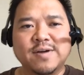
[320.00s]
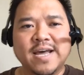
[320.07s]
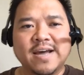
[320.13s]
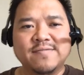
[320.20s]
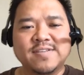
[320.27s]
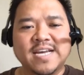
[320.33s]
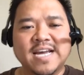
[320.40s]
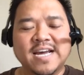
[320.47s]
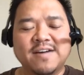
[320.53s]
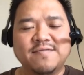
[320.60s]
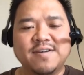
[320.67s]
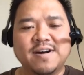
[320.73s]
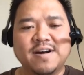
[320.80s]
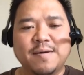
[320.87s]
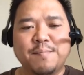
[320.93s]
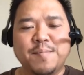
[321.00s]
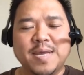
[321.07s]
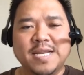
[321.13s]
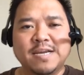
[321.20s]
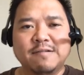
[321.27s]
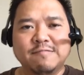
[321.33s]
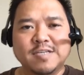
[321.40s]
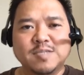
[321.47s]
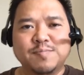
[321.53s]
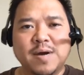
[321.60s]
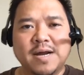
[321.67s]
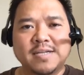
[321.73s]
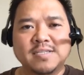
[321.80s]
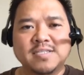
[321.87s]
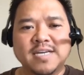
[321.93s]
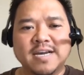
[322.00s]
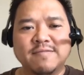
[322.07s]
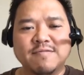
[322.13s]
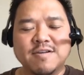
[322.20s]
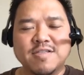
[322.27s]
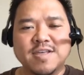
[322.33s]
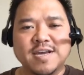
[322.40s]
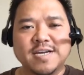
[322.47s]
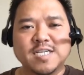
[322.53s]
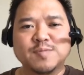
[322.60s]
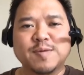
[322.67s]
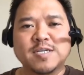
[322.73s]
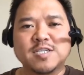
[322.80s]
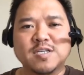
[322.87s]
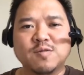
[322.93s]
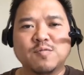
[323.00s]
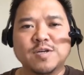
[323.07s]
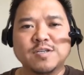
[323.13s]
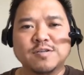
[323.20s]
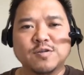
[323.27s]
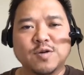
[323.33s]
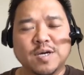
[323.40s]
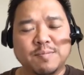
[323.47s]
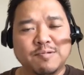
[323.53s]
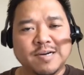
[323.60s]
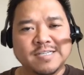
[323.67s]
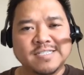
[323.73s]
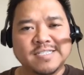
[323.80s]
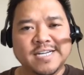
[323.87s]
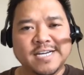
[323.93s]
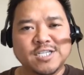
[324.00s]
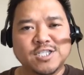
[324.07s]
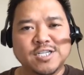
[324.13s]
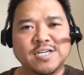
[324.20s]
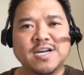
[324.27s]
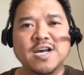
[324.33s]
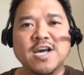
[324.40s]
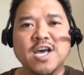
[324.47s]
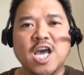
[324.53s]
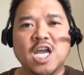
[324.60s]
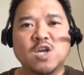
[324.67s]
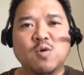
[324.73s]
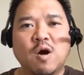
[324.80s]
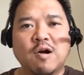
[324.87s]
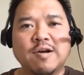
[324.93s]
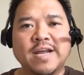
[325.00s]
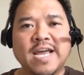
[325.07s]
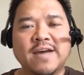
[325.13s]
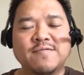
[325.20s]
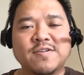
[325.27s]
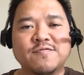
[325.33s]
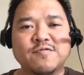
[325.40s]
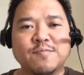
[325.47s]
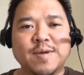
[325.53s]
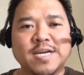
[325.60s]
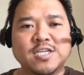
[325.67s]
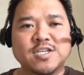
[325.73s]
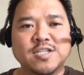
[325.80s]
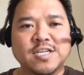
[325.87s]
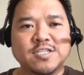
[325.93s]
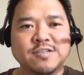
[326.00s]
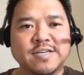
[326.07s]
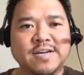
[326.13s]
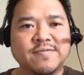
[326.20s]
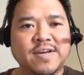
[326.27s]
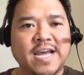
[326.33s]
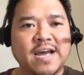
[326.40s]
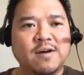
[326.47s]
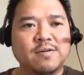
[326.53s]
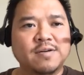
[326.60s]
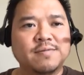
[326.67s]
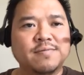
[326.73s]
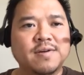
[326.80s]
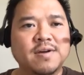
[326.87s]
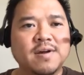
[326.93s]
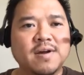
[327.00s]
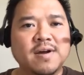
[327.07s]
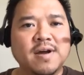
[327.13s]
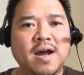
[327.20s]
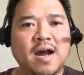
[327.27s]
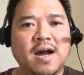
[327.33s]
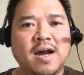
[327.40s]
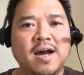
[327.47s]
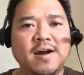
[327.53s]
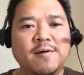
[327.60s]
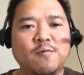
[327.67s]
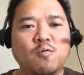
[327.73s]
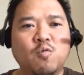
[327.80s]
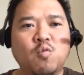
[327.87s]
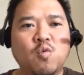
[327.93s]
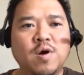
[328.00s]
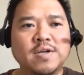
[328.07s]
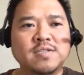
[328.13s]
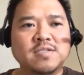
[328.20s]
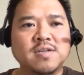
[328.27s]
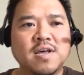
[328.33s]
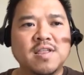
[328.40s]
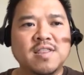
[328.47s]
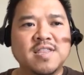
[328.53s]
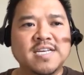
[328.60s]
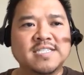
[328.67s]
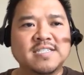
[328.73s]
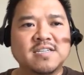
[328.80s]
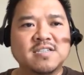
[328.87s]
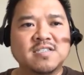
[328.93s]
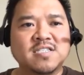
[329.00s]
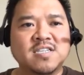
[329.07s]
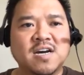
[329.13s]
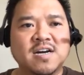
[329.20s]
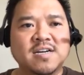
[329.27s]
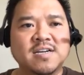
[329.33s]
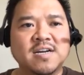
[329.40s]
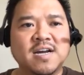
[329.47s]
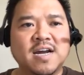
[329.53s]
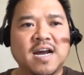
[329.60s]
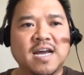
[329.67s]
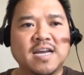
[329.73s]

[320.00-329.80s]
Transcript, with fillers: have to have an immediate response to everything especially when you're doing a presentation and you already have information that you're giving out uh, once this is done I